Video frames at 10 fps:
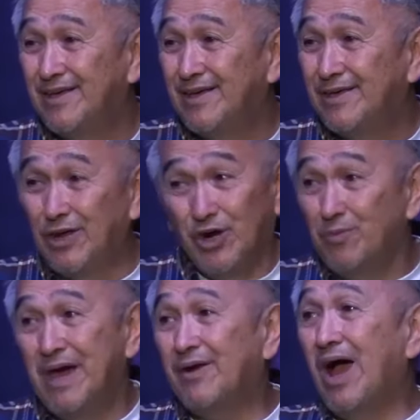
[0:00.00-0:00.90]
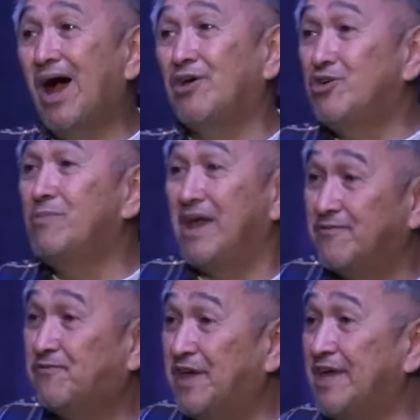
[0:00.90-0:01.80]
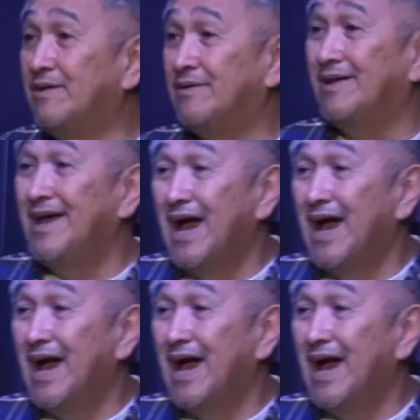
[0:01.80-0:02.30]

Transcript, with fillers: You know, no matter how you might feel,